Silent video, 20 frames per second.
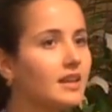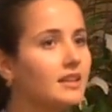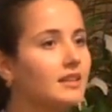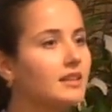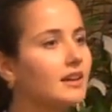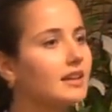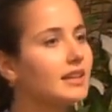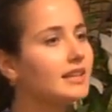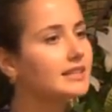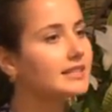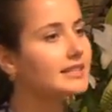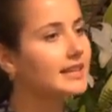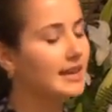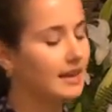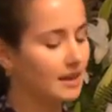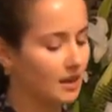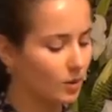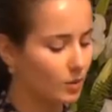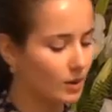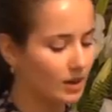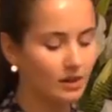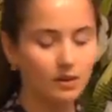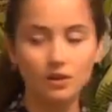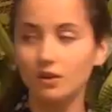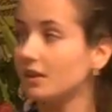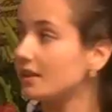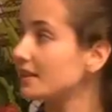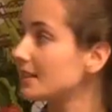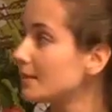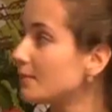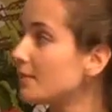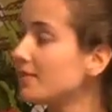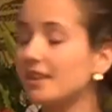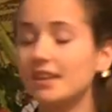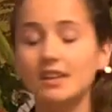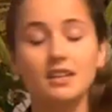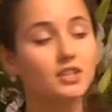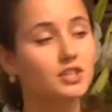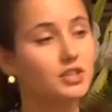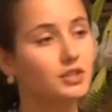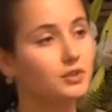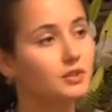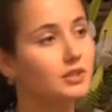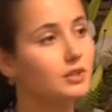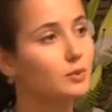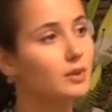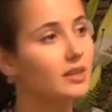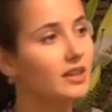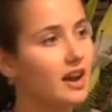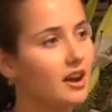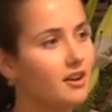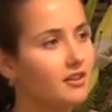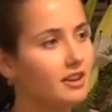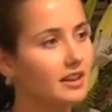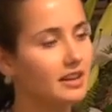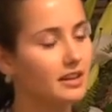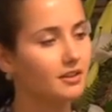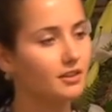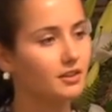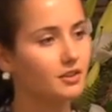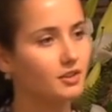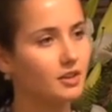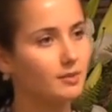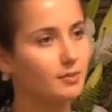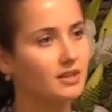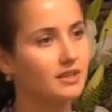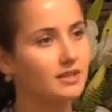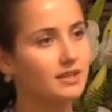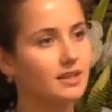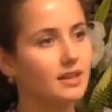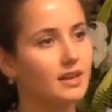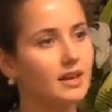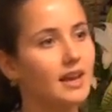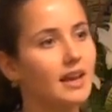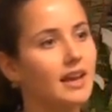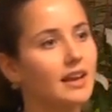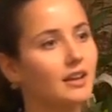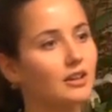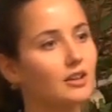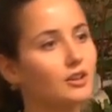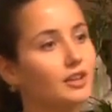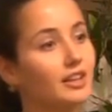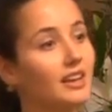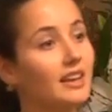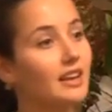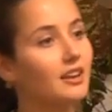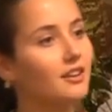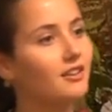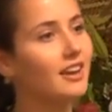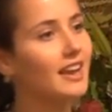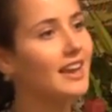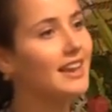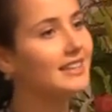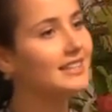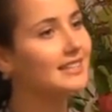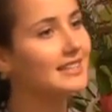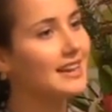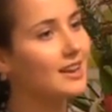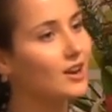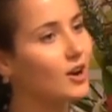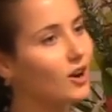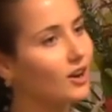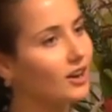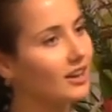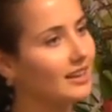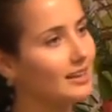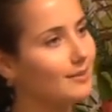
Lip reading: Now let's take a quick look at some of the issues with current hearing treatment, including hearing aids and cochlear